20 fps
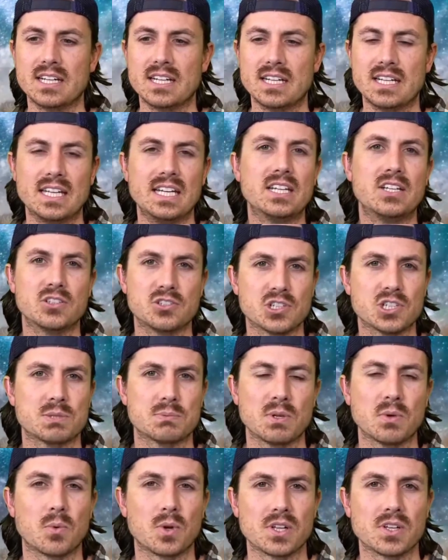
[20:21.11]
he could just be
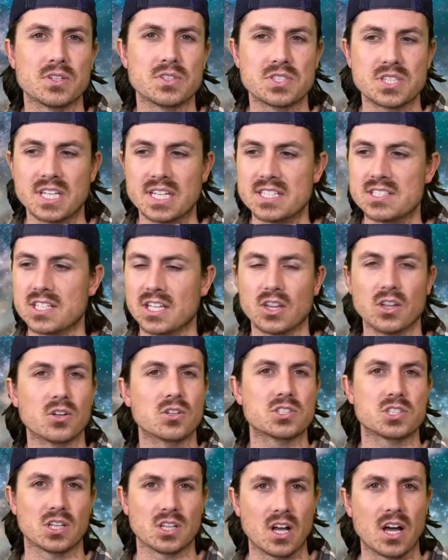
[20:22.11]
one of those kids that looks
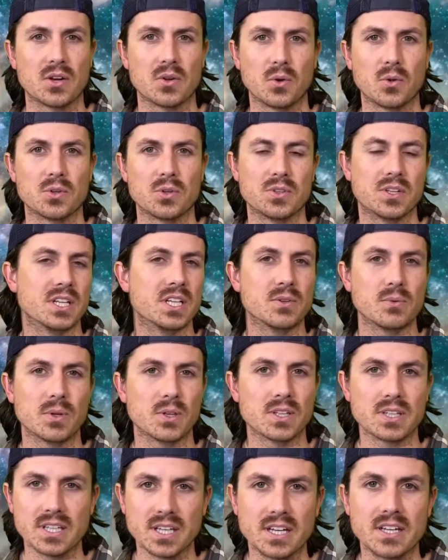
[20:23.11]
a lot older than he
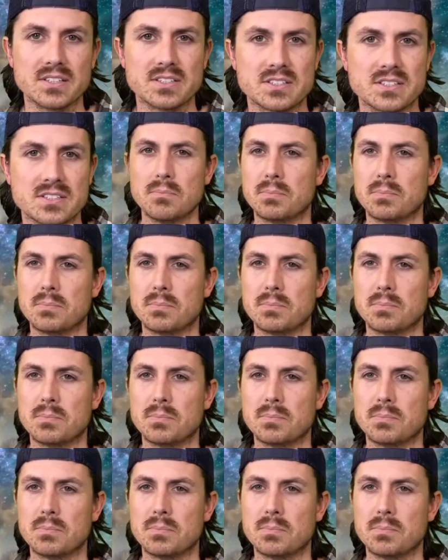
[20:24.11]
really is.